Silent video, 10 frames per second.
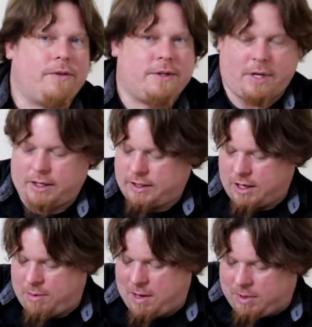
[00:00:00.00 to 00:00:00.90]
if this thing's going
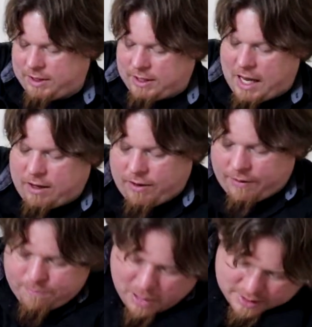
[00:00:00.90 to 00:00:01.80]
to be able to cycle.
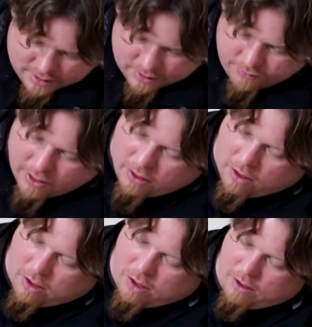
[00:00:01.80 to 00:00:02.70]
That piston's fitting
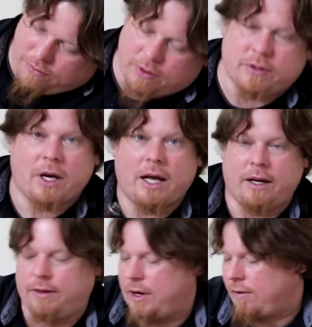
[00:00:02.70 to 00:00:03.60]
awful tight
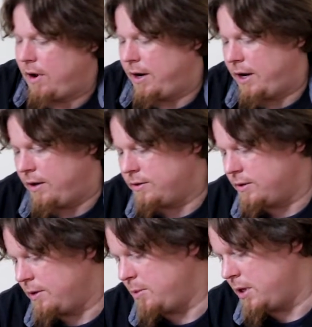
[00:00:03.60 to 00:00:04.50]
in there right now.
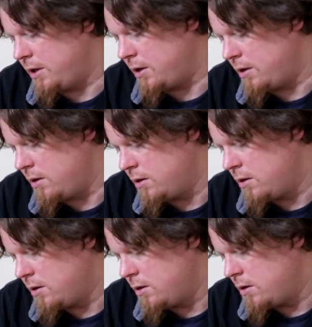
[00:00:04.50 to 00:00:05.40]
So let me
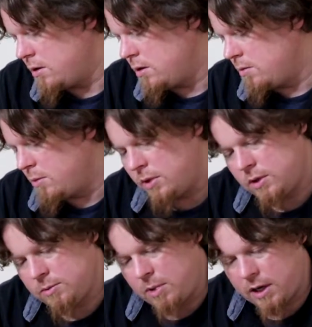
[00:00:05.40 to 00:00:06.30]
put
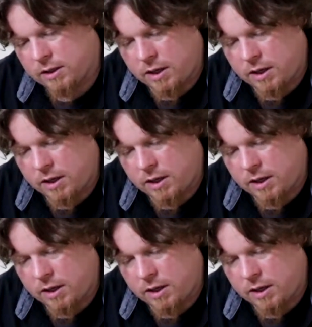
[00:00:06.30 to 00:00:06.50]
this back